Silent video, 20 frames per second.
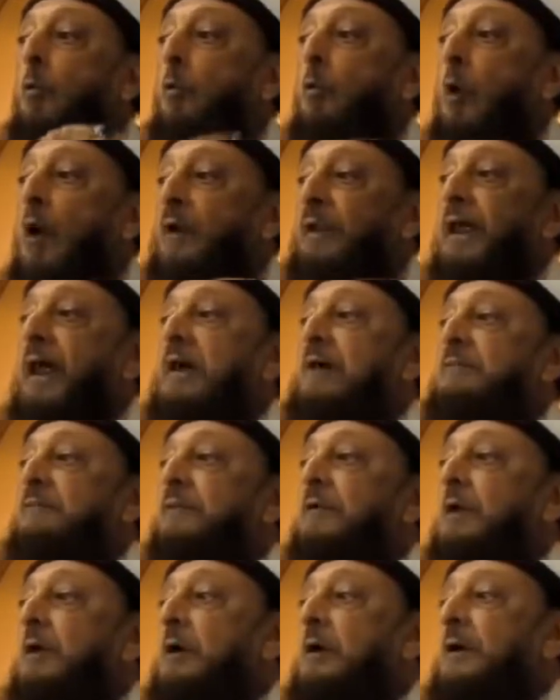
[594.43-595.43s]

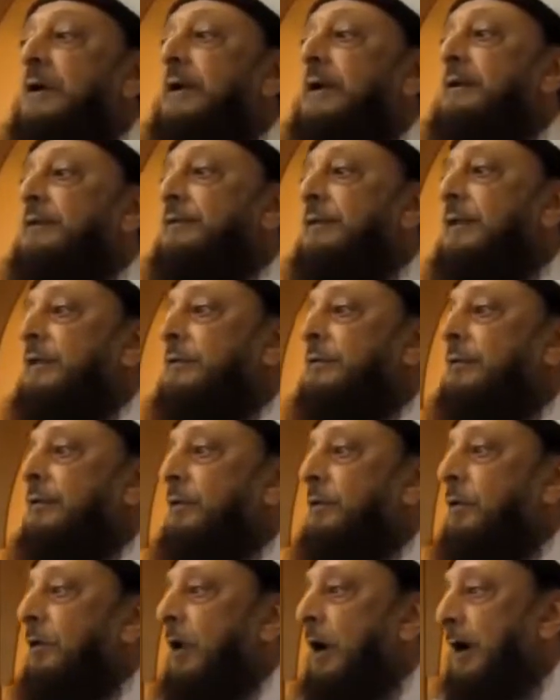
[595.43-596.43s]
whatever is in
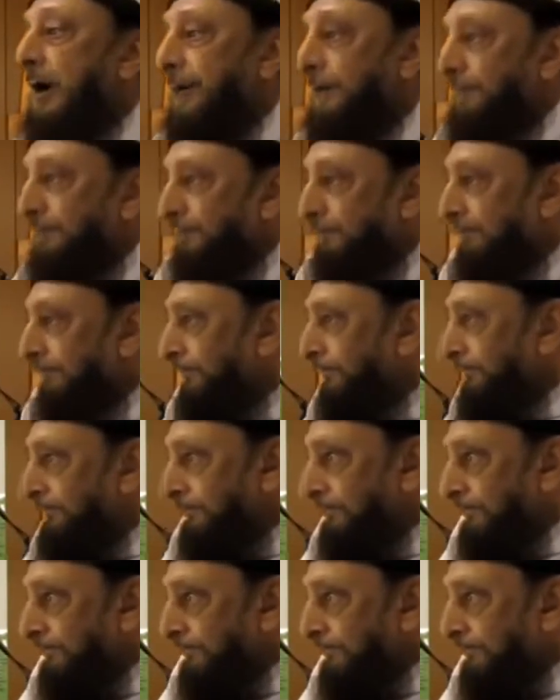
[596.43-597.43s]
the Quran
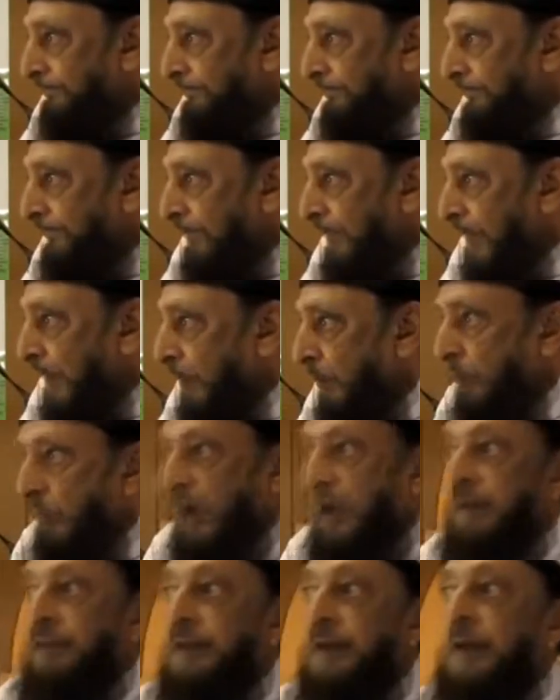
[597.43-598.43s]

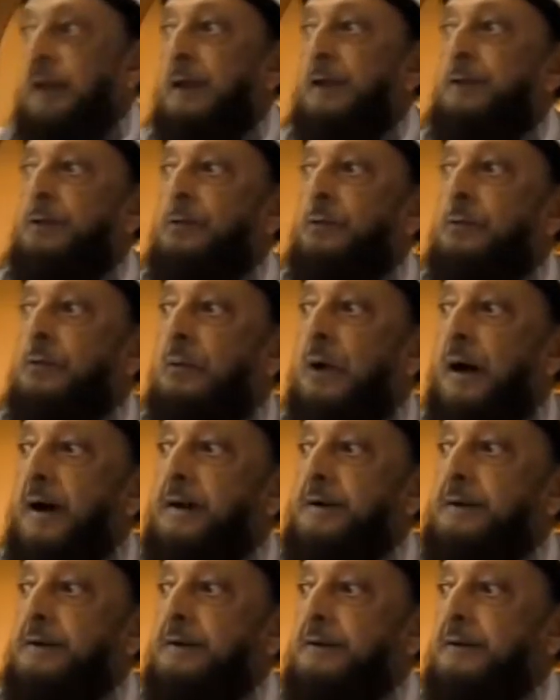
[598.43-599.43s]
whether you
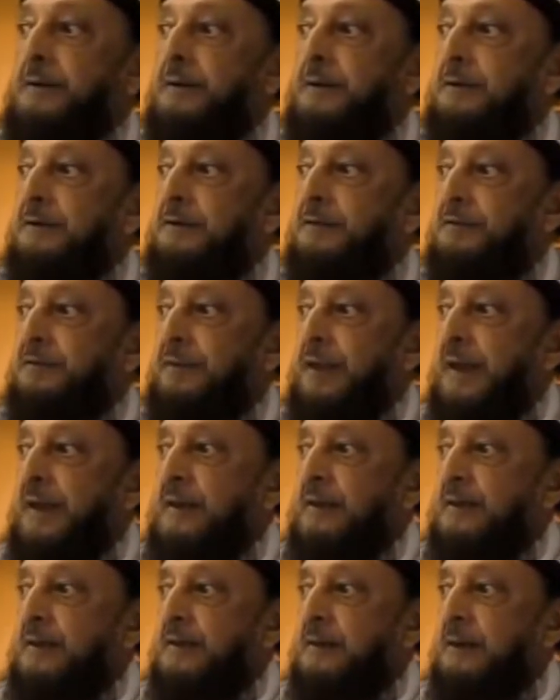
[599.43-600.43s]

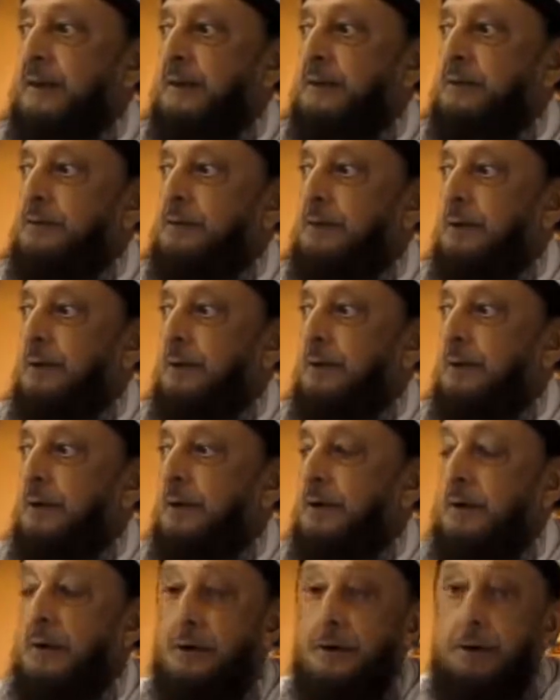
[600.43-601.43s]
understand it
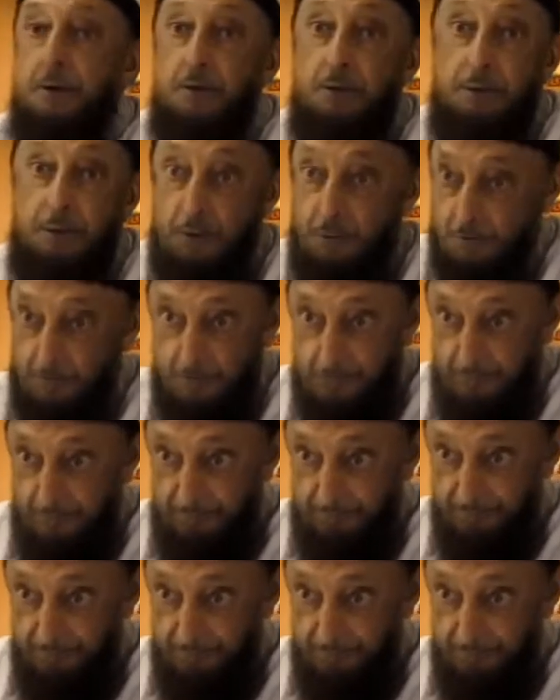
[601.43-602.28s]
or you don't,